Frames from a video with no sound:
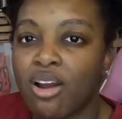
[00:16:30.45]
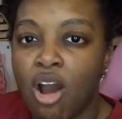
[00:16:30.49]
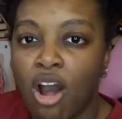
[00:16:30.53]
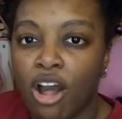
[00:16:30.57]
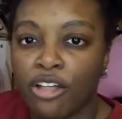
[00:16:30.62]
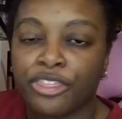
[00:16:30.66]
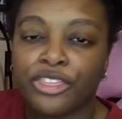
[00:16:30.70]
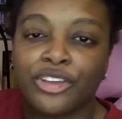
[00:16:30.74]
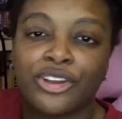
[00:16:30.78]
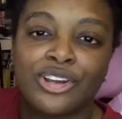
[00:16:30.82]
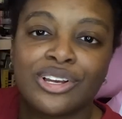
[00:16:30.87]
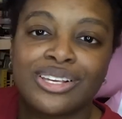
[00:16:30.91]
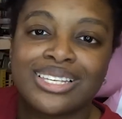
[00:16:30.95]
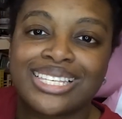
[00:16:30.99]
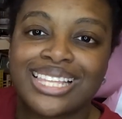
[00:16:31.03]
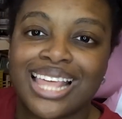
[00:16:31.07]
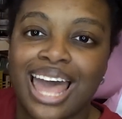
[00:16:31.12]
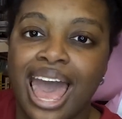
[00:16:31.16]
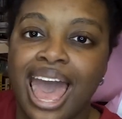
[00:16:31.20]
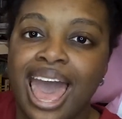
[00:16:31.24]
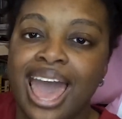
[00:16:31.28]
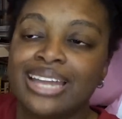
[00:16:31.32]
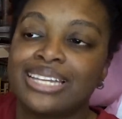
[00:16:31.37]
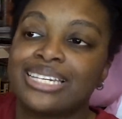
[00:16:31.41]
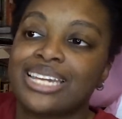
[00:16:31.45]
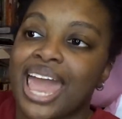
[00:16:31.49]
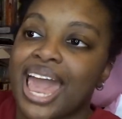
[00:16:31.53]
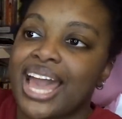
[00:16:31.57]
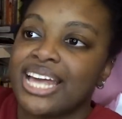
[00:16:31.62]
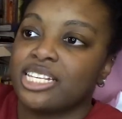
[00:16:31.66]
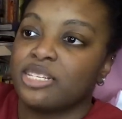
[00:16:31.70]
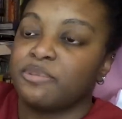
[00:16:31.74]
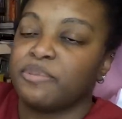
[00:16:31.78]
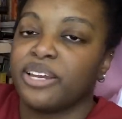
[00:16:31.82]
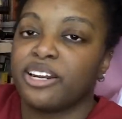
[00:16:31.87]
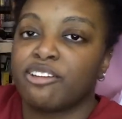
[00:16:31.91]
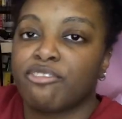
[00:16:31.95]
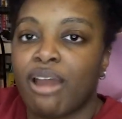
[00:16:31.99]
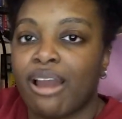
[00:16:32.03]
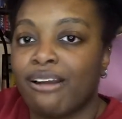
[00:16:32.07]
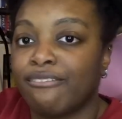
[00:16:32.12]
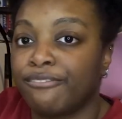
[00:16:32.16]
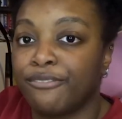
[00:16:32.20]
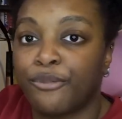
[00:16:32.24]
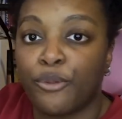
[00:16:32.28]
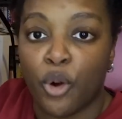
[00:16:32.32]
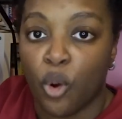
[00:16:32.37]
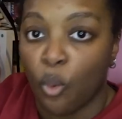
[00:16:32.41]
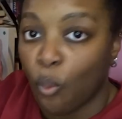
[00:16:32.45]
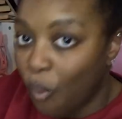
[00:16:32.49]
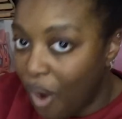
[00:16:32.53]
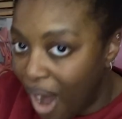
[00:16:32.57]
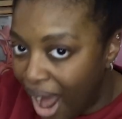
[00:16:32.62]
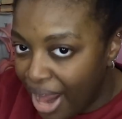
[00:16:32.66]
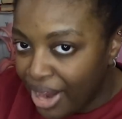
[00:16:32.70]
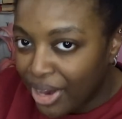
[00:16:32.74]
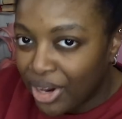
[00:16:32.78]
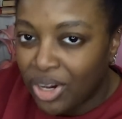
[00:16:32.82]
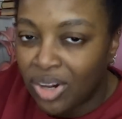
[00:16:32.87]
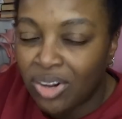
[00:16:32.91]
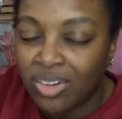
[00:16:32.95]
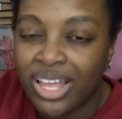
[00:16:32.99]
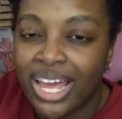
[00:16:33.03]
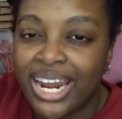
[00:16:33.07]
authors that has been around for a while